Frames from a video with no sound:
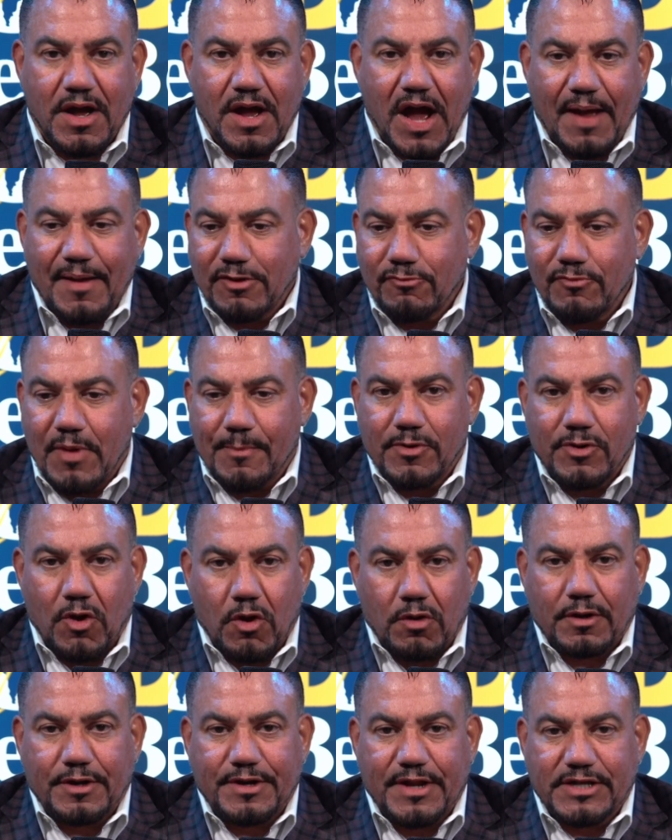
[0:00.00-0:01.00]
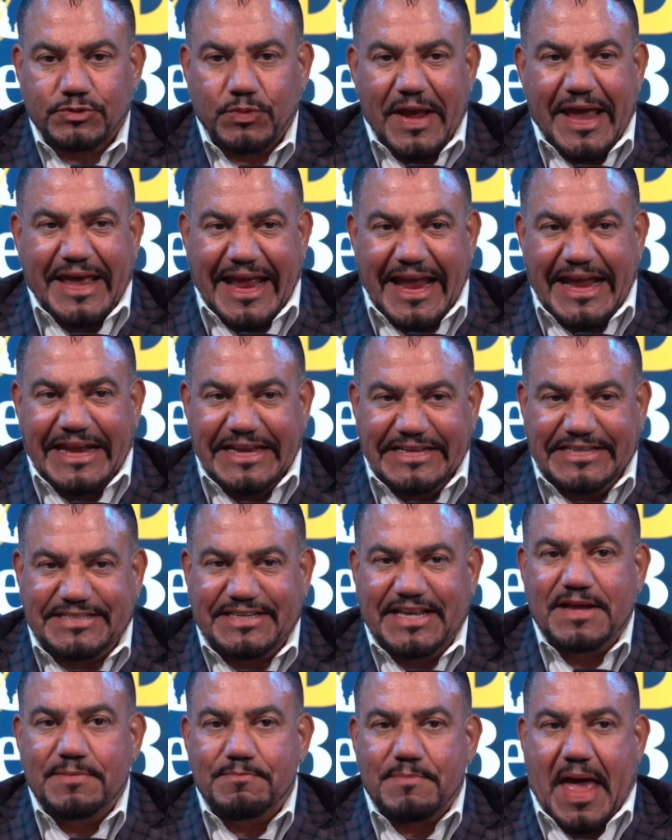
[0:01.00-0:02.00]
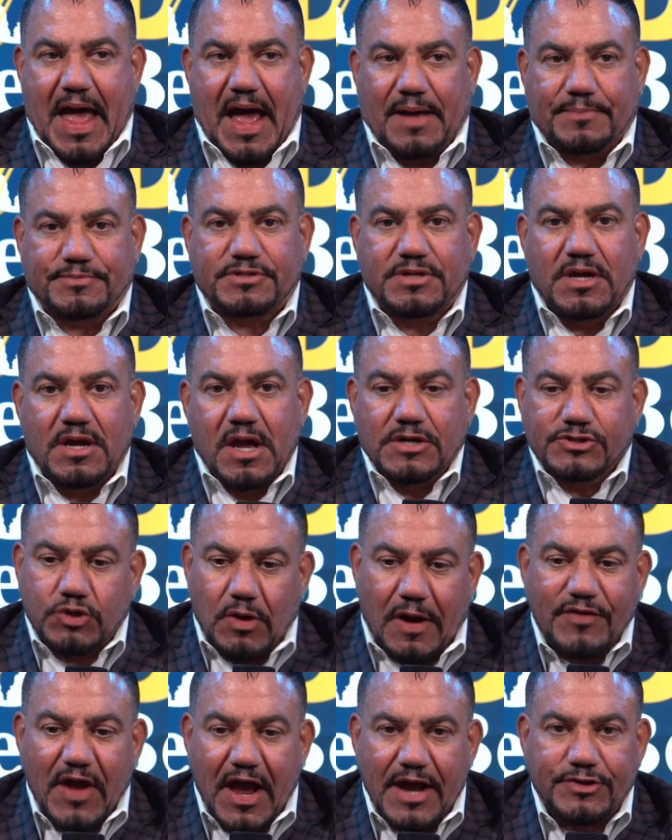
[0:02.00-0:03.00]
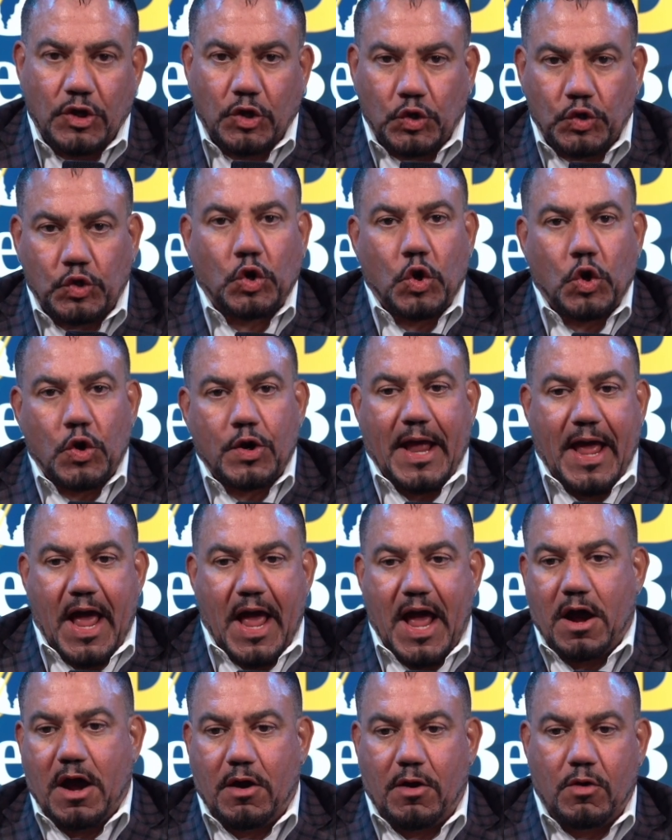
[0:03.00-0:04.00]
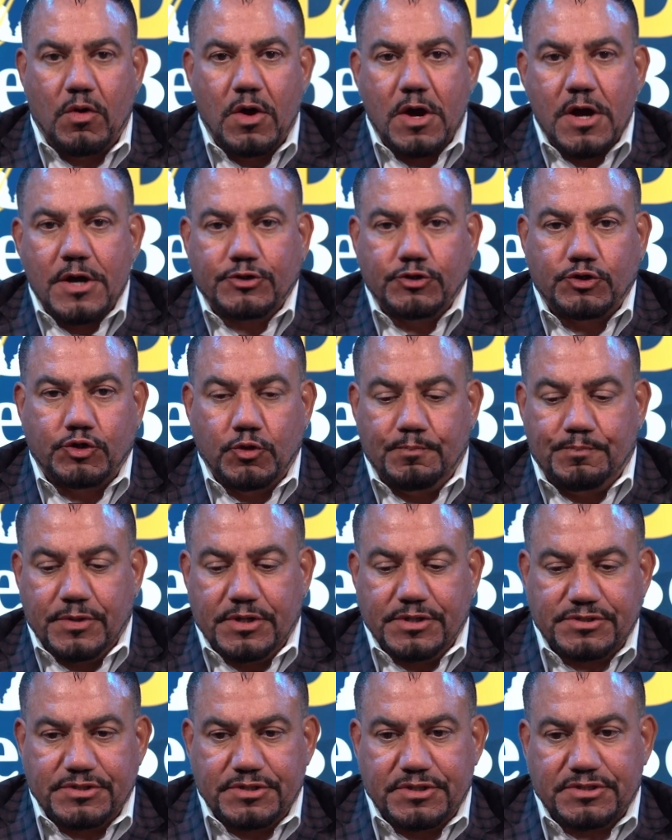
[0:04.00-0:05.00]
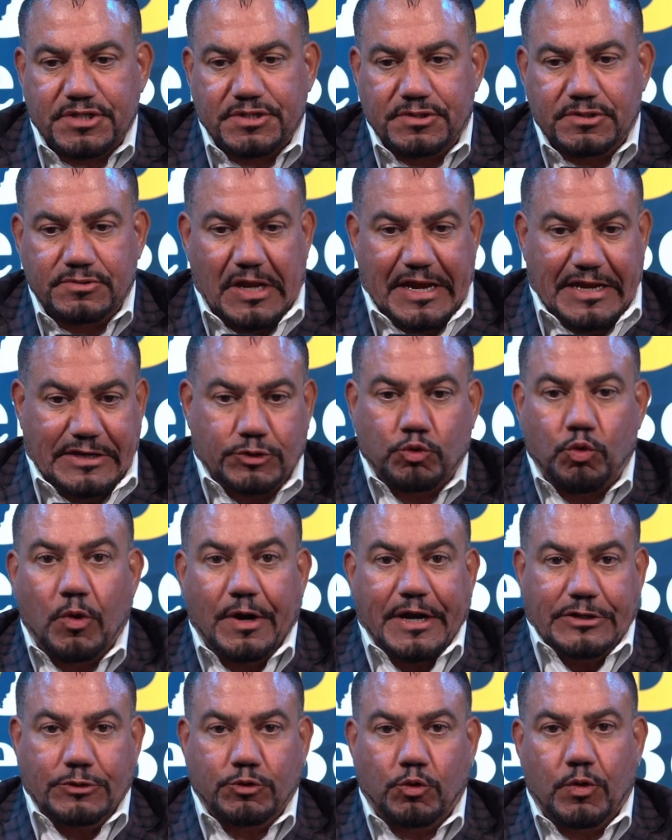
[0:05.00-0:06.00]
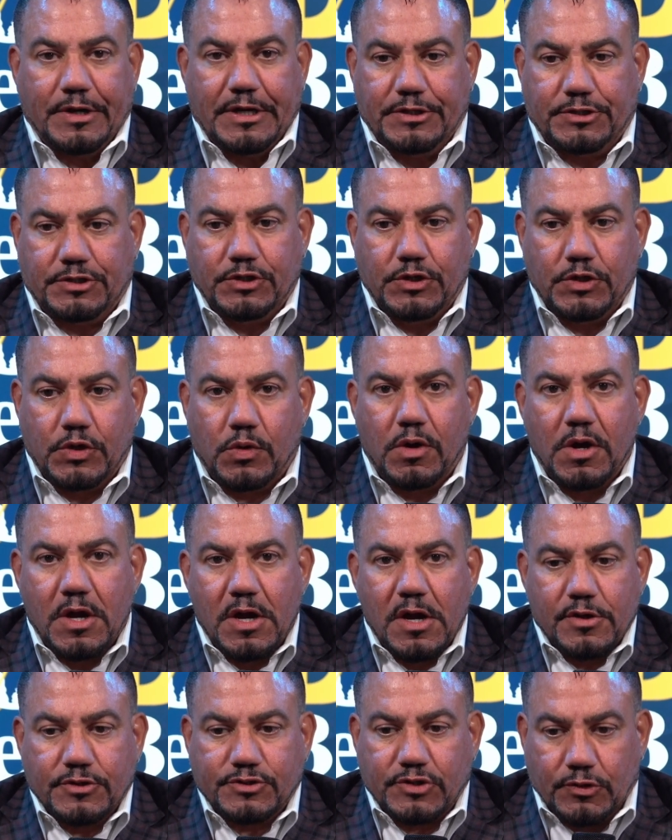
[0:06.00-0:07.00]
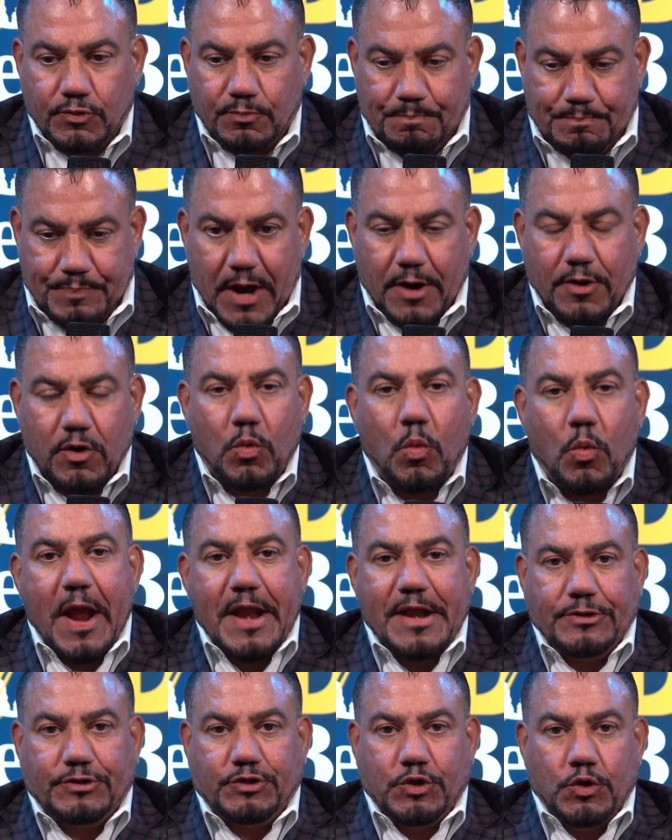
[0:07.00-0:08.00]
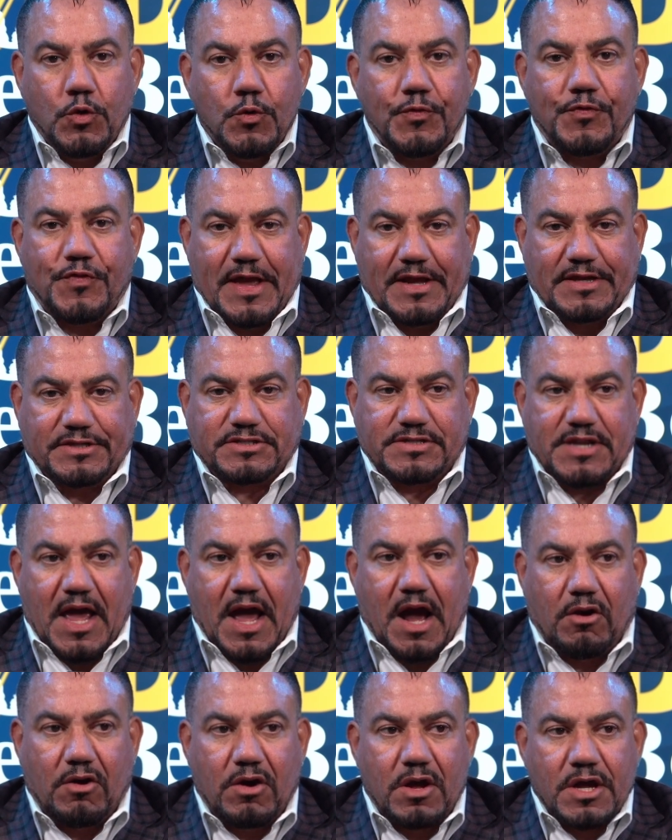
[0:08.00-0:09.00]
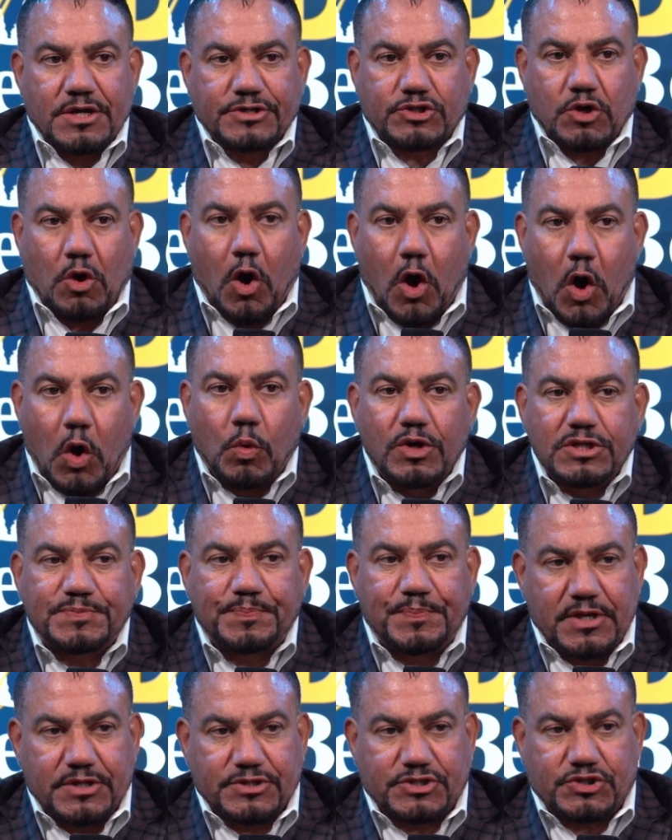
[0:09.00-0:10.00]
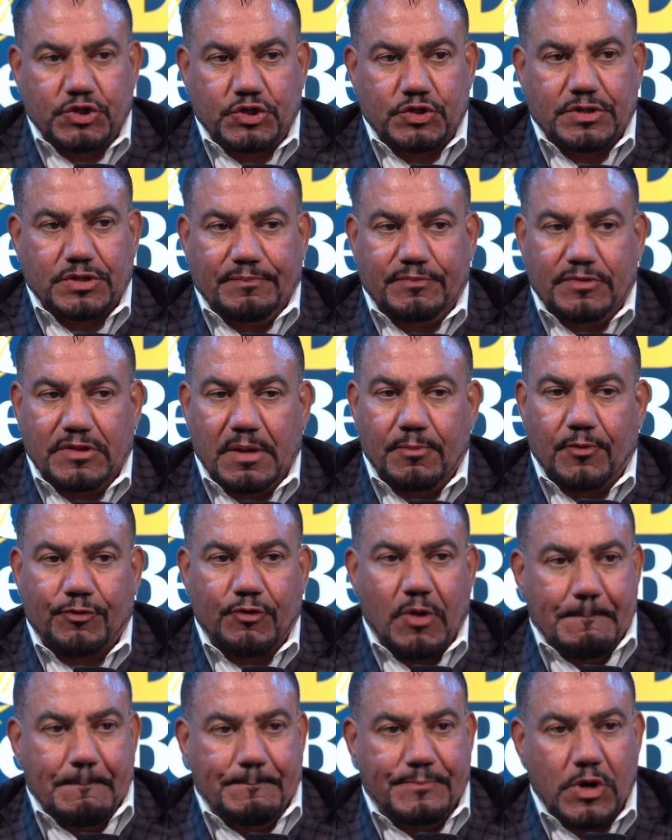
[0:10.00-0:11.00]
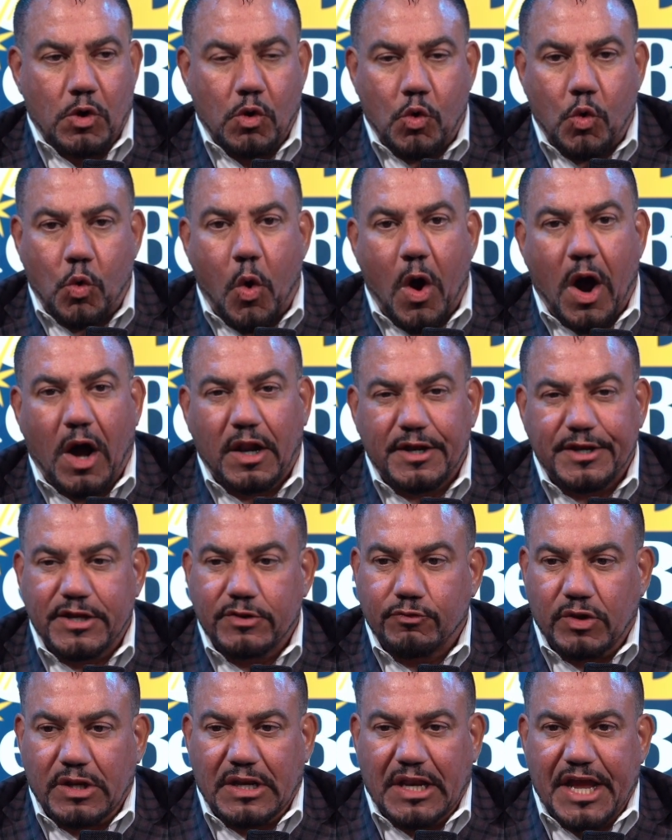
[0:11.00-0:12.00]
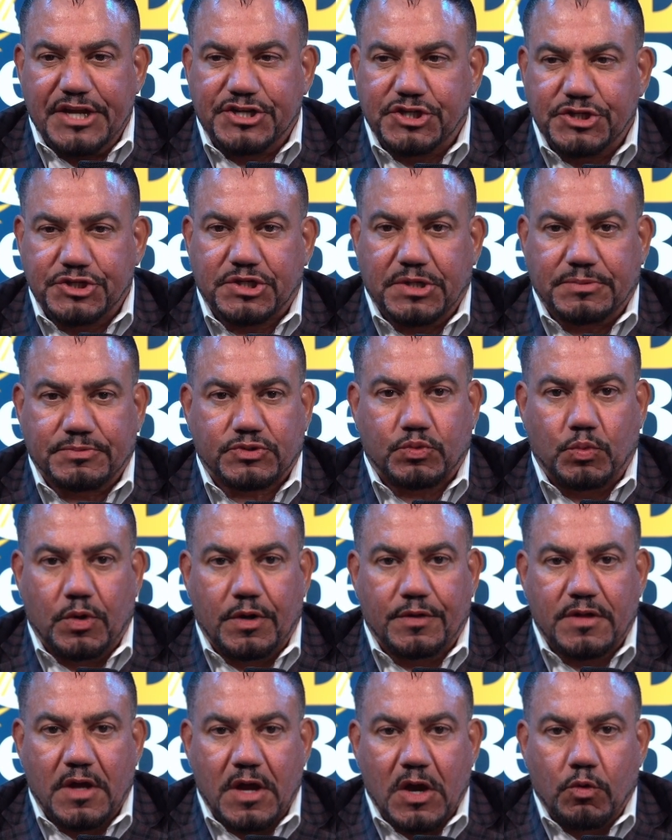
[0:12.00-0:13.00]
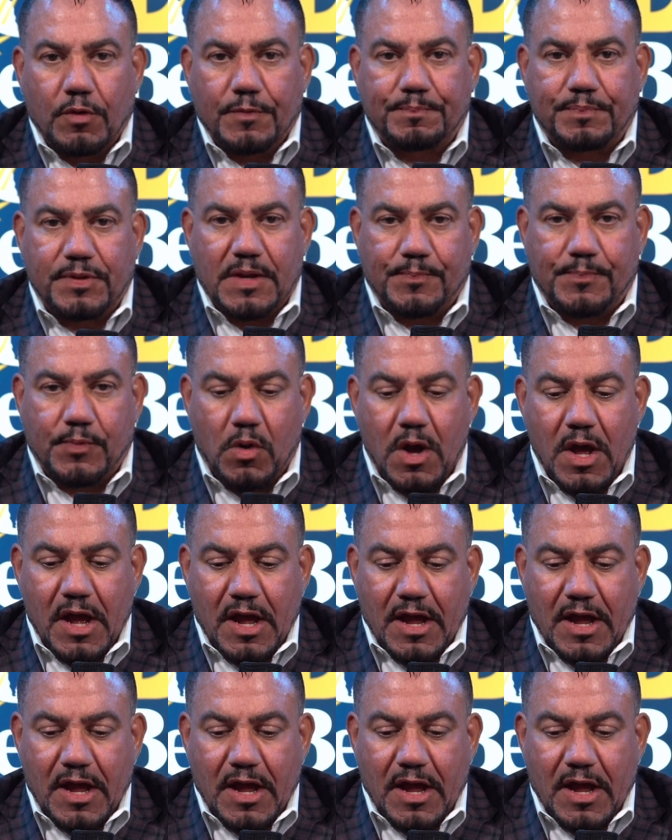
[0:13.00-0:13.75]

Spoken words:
I can remember in the early days, we had ADC maps. So I've had to learn how to do business in 2022. There's a better way to do things now. So always be a student. And number 3, build quality relationships with people.